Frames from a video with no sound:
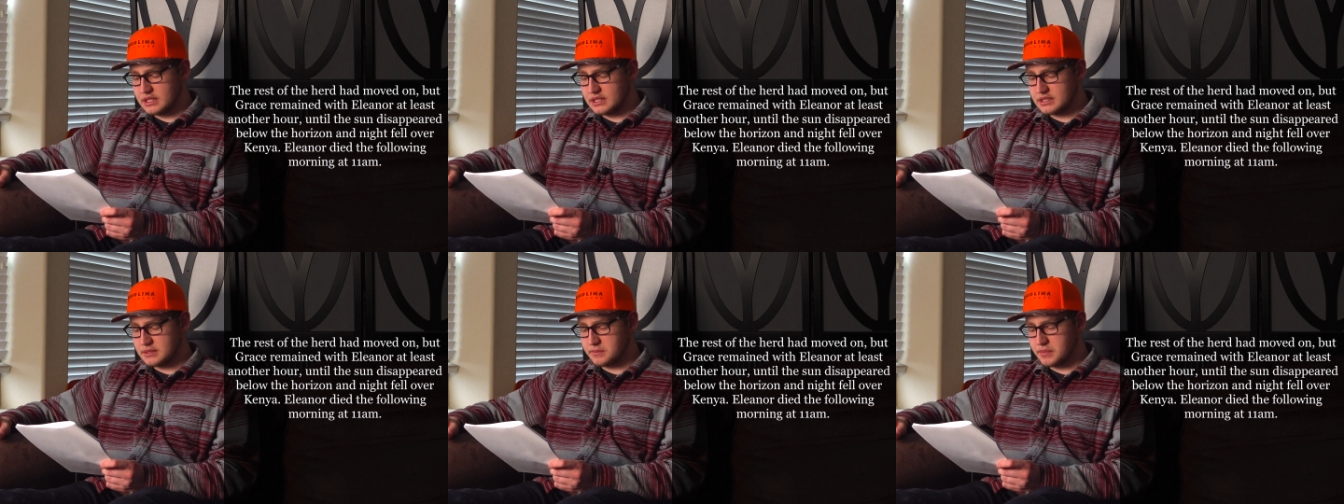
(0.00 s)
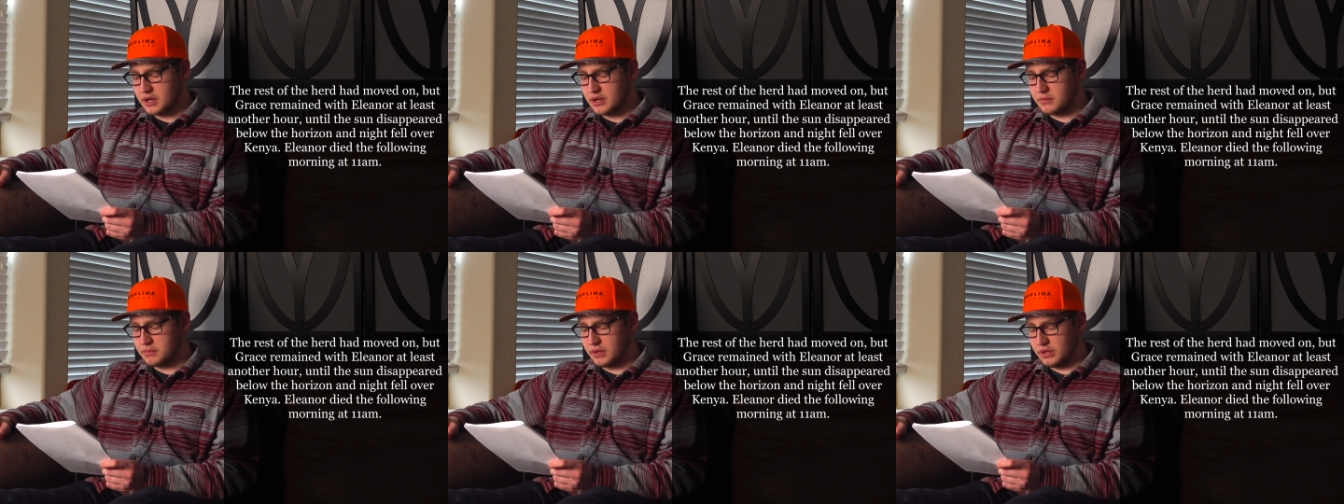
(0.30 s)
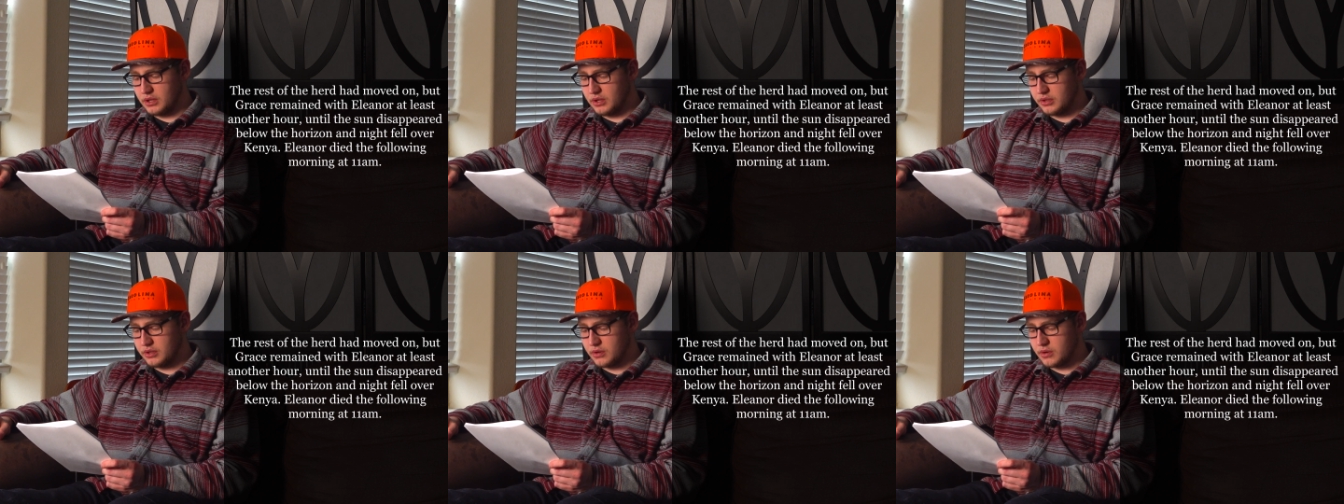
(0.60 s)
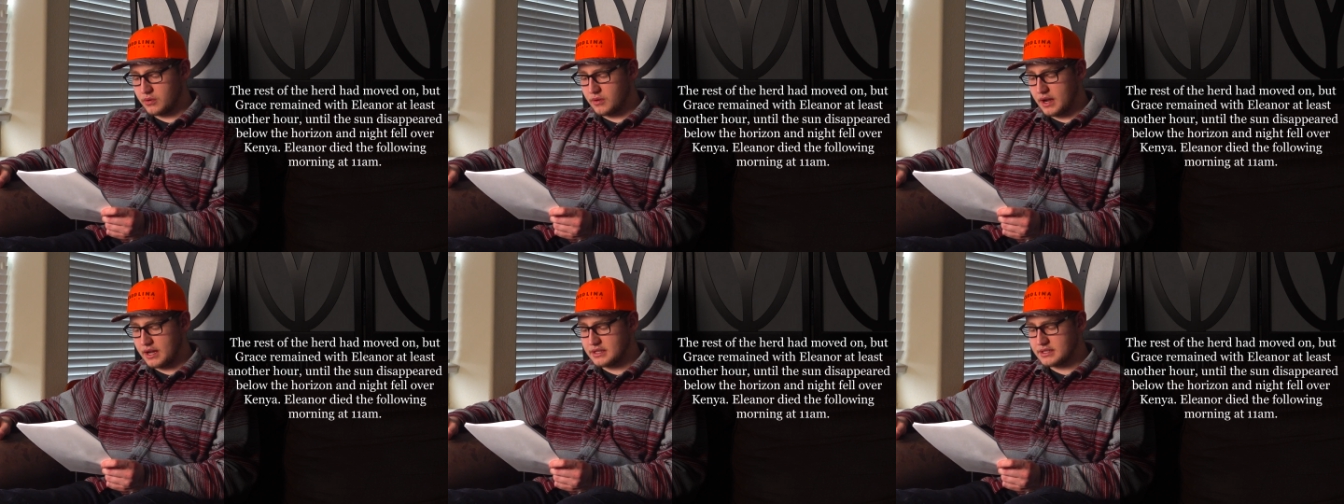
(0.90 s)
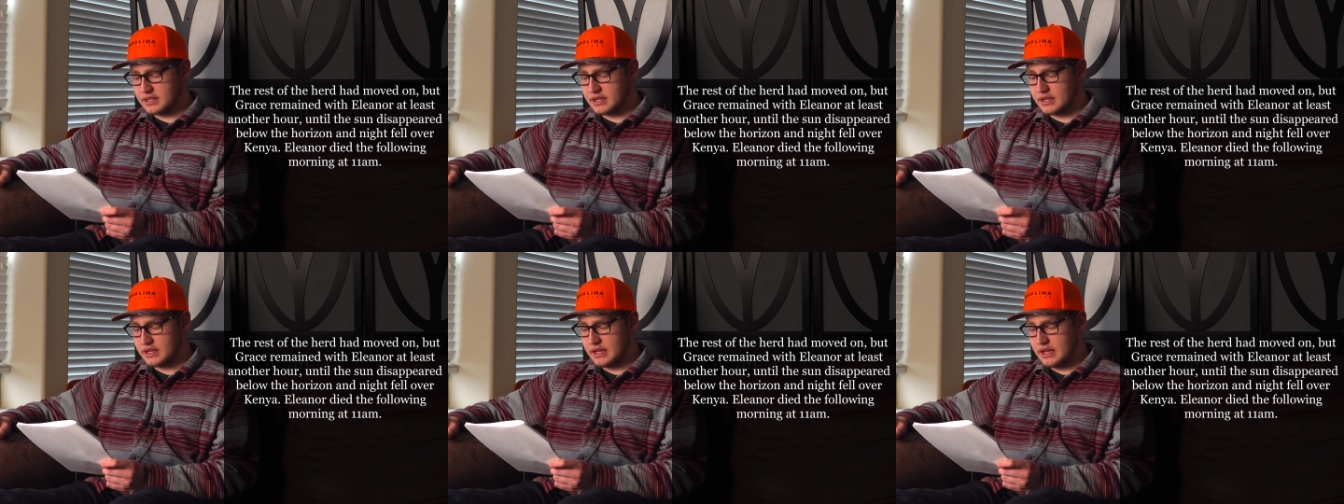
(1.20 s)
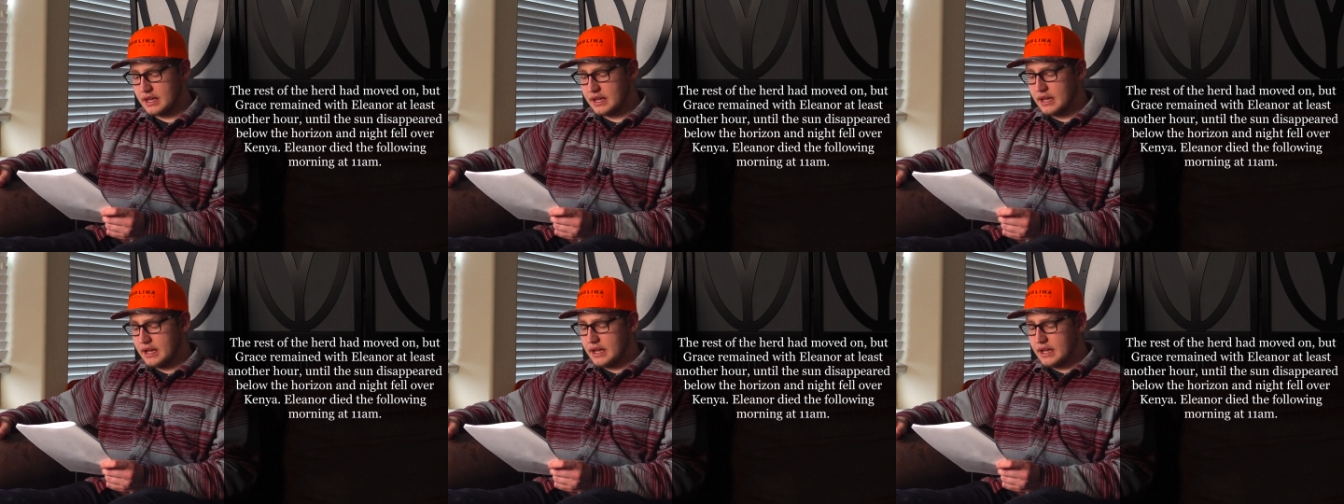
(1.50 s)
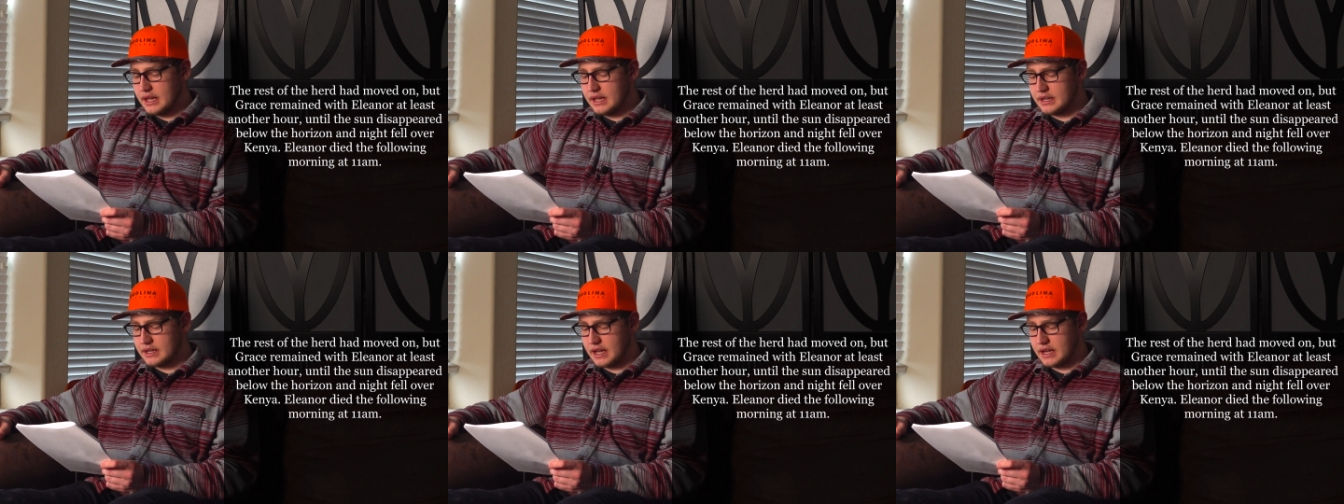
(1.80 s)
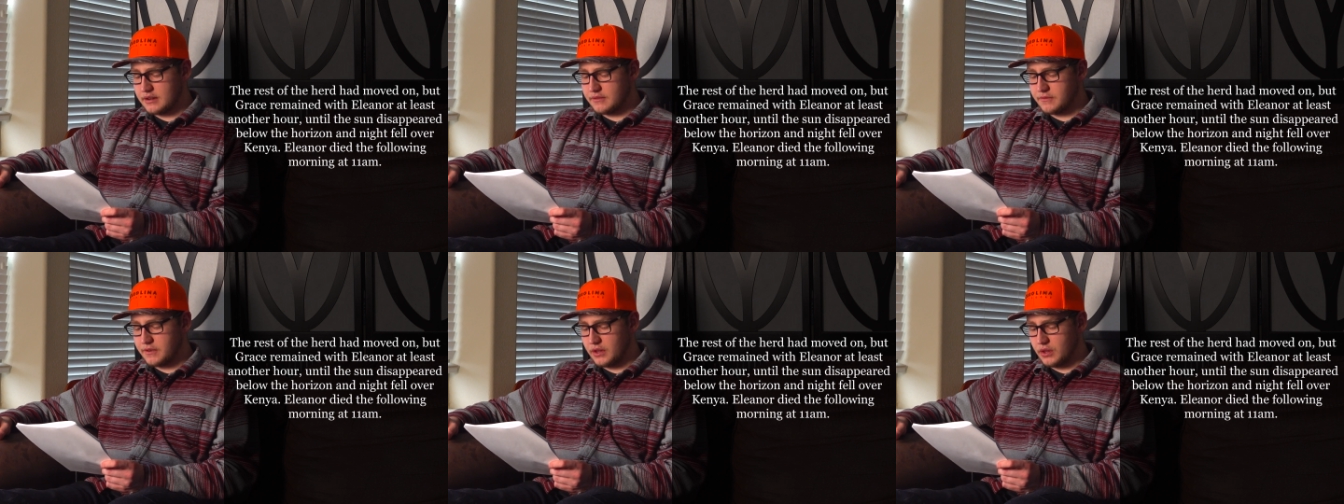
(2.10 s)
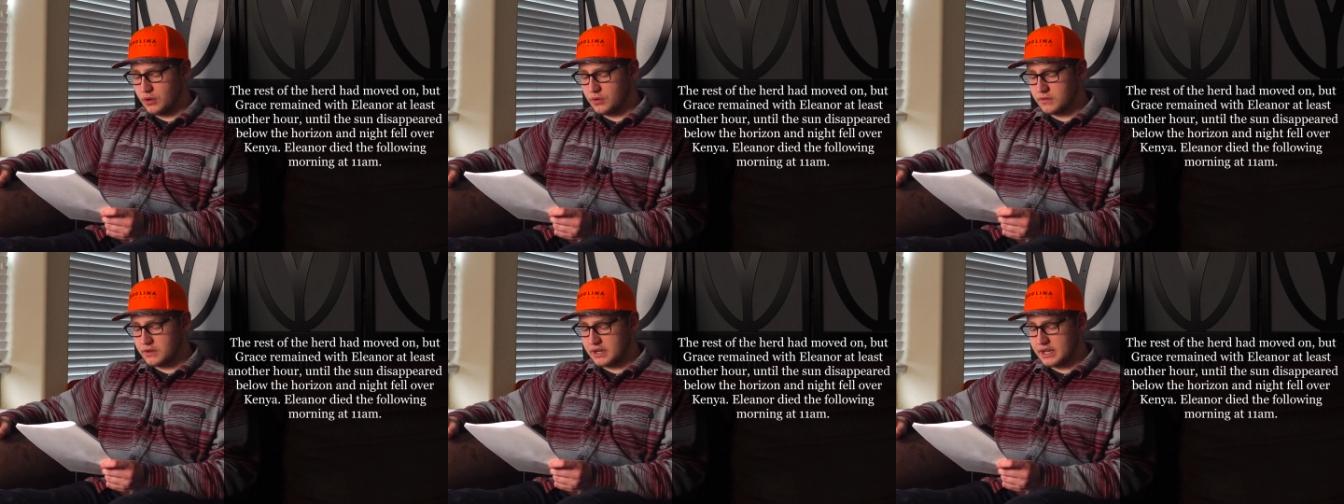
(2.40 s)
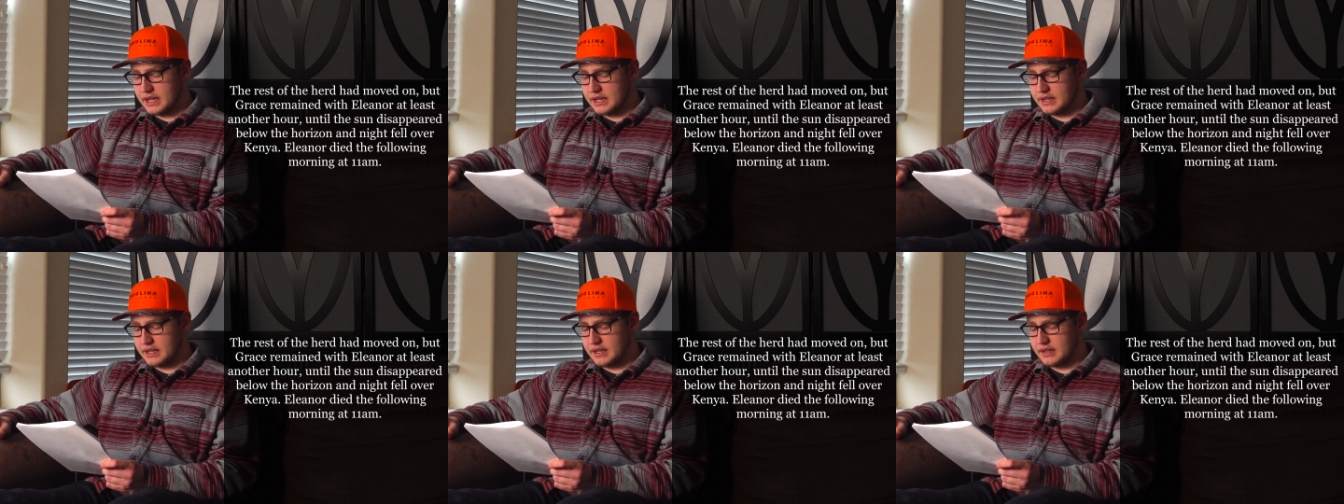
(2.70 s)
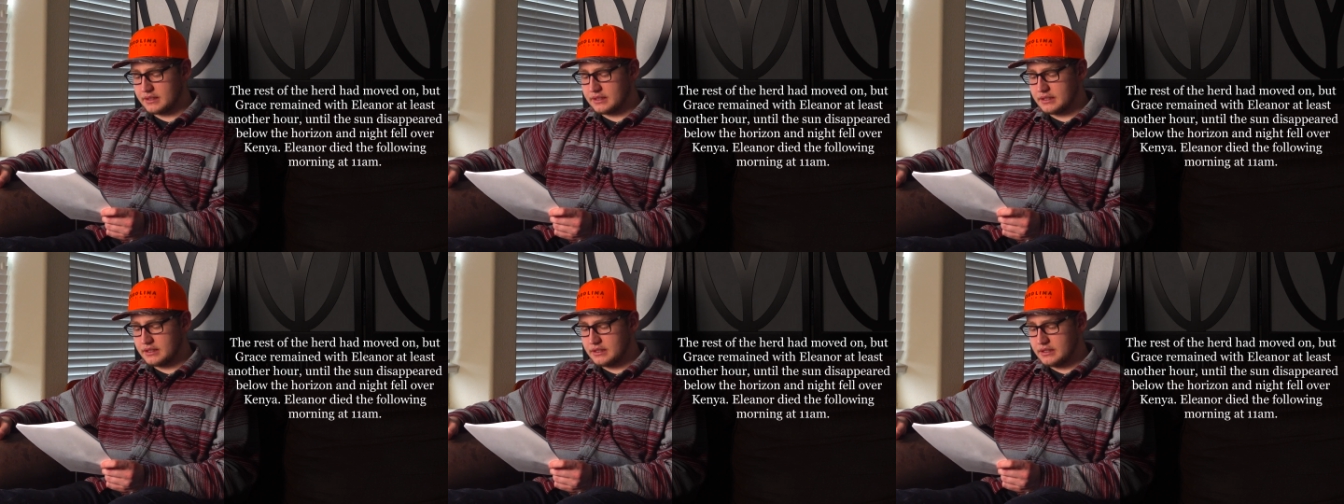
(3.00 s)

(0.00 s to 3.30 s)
disappeared below the horizon and night fell over Kenya.